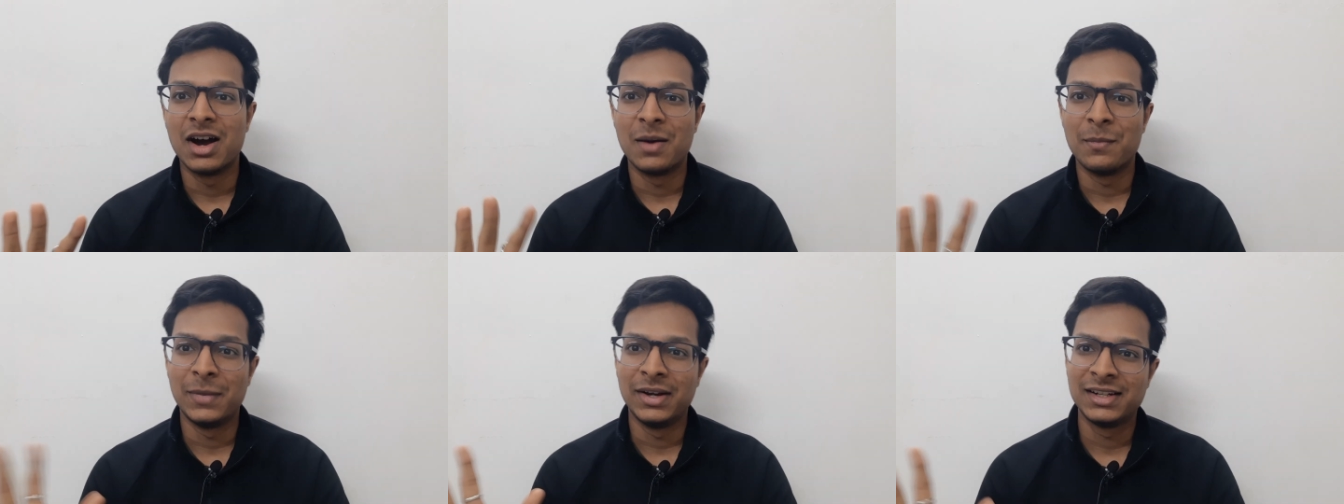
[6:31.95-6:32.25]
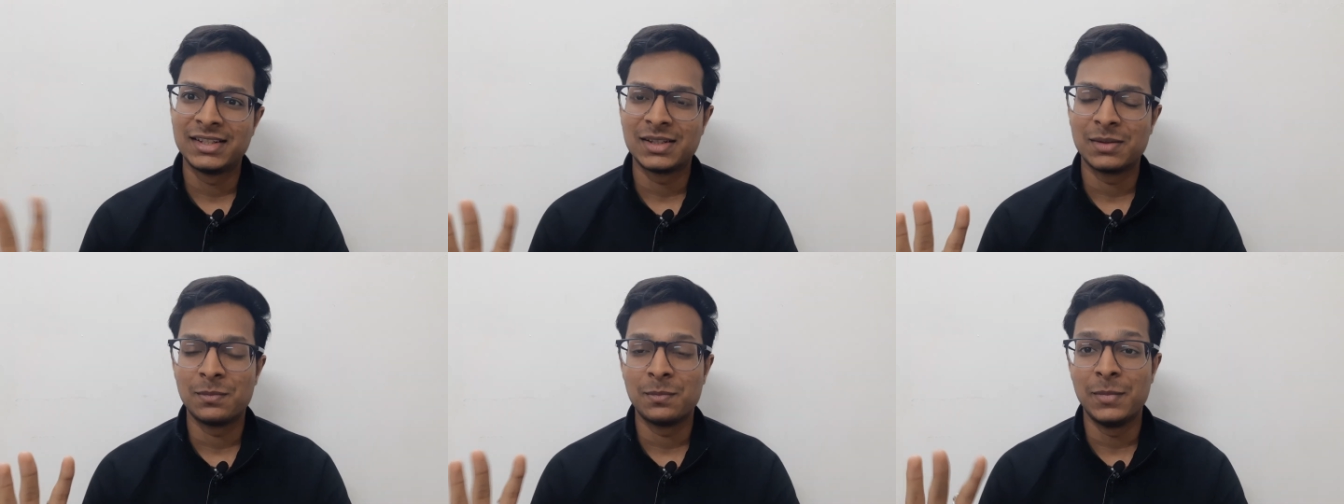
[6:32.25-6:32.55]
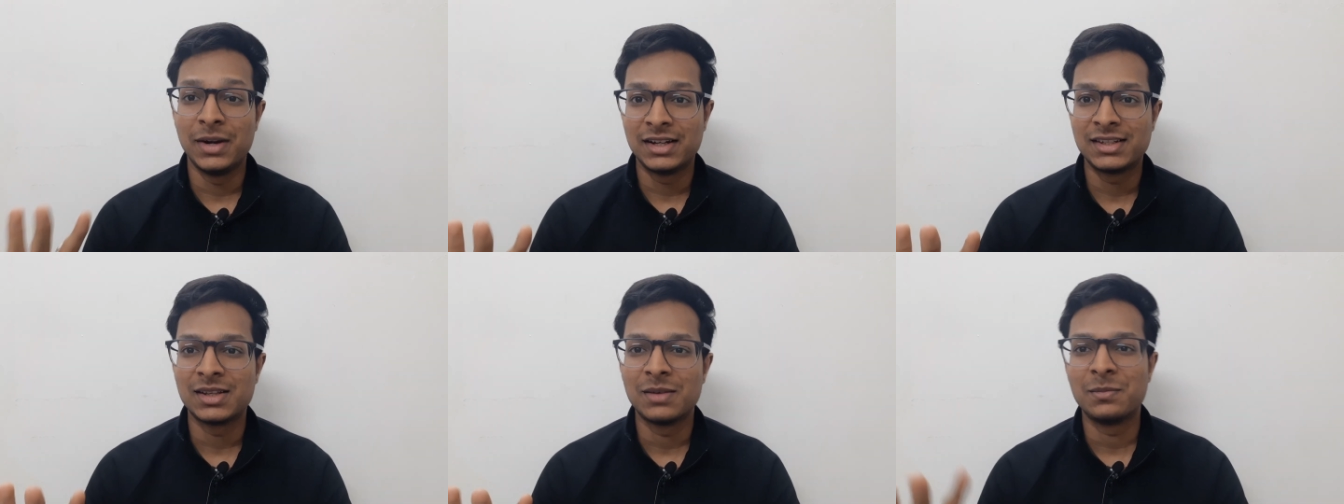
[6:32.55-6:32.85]

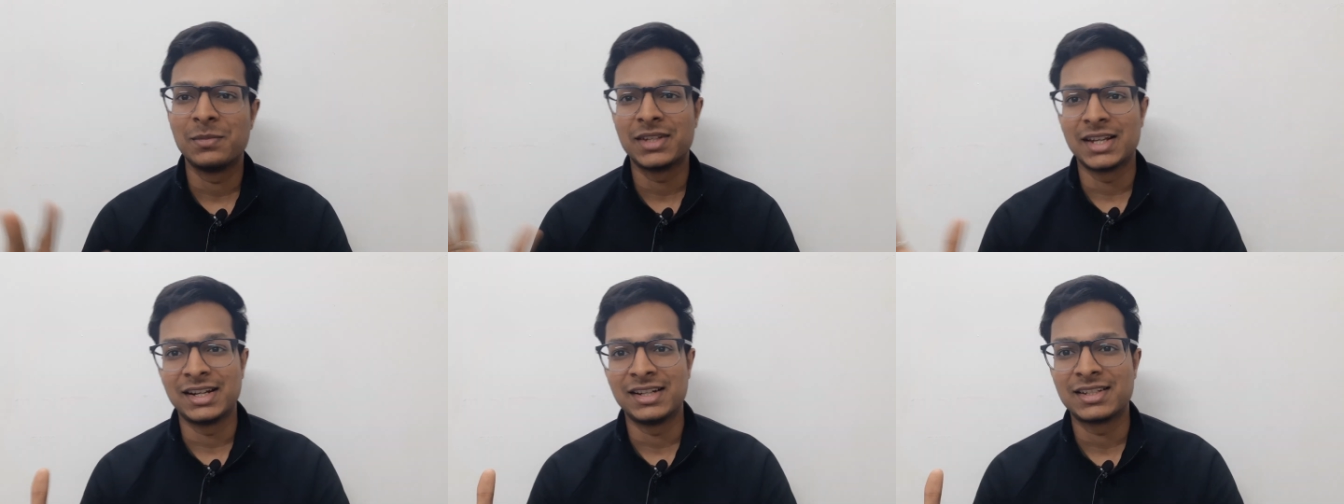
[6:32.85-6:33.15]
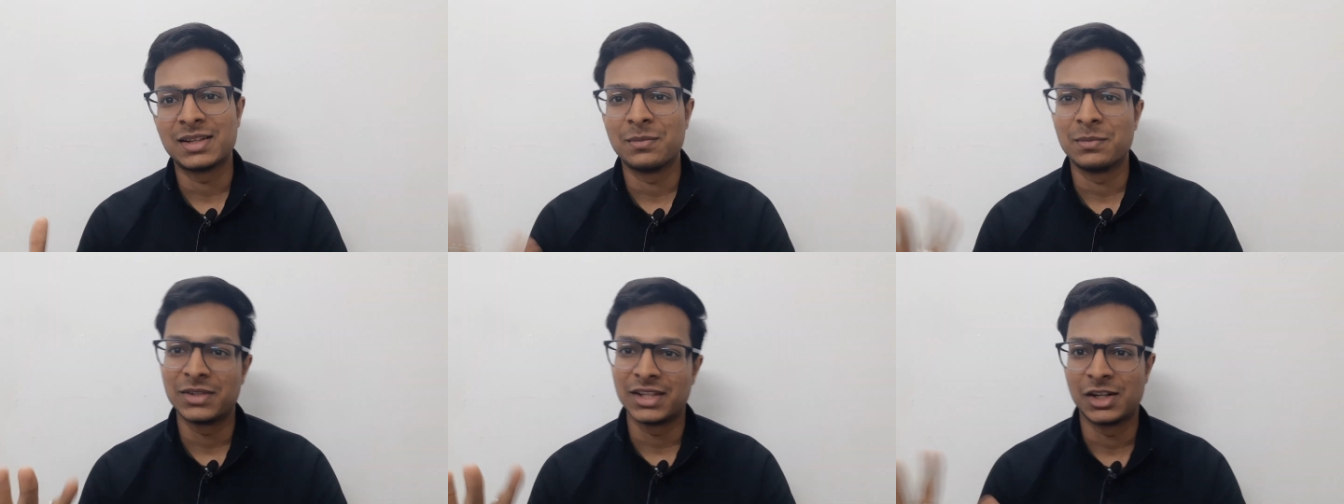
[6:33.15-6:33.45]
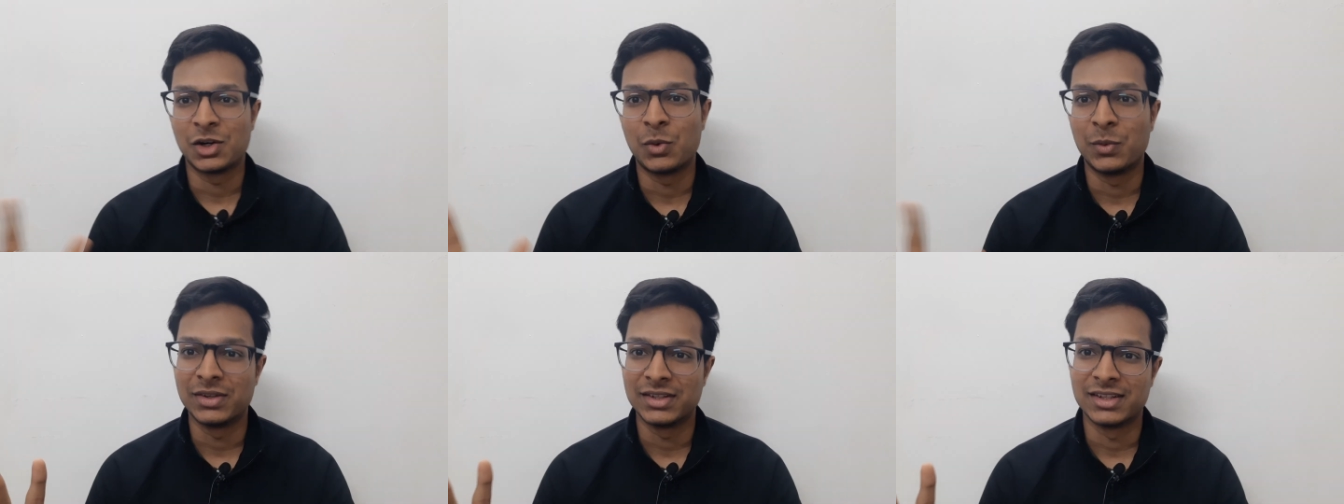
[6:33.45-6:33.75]
mid-sims, end-sims
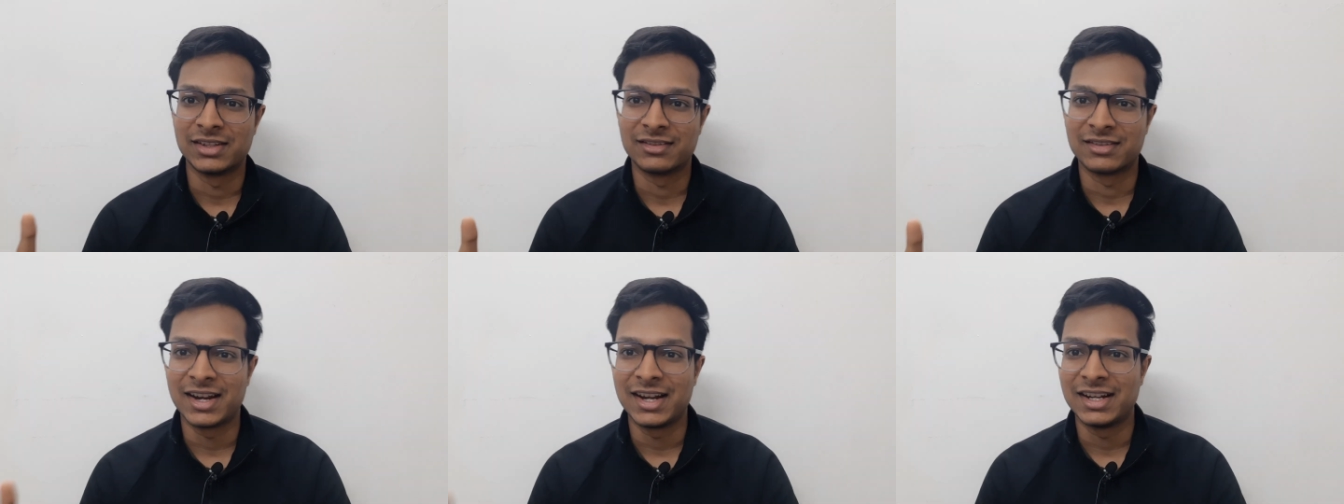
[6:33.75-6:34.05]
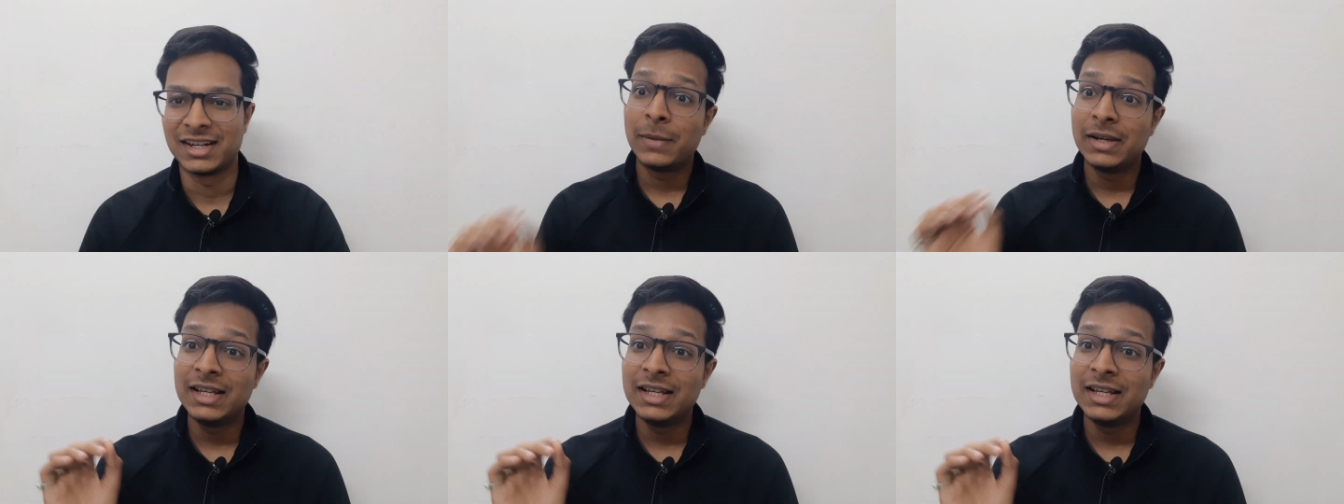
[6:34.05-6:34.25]
and quizzes, right?